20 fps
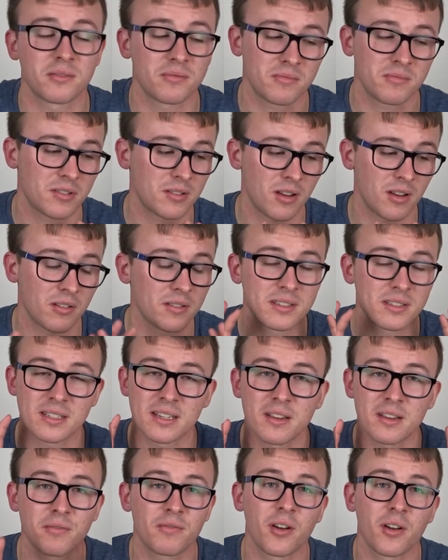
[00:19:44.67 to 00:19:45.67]
So
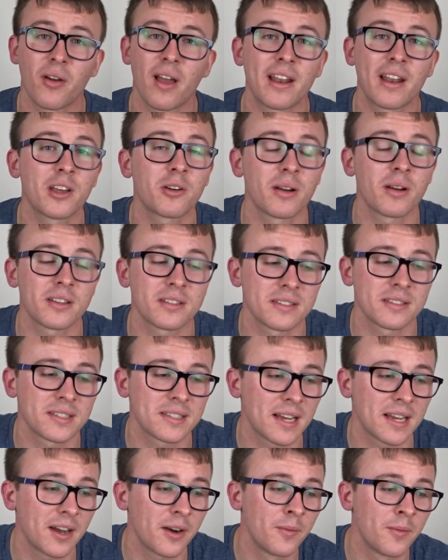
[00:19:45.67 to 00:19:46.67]
honestly, throw any
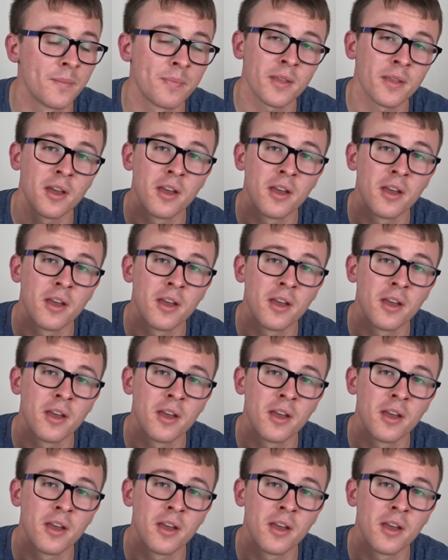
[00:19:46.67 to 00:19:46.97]
questions down.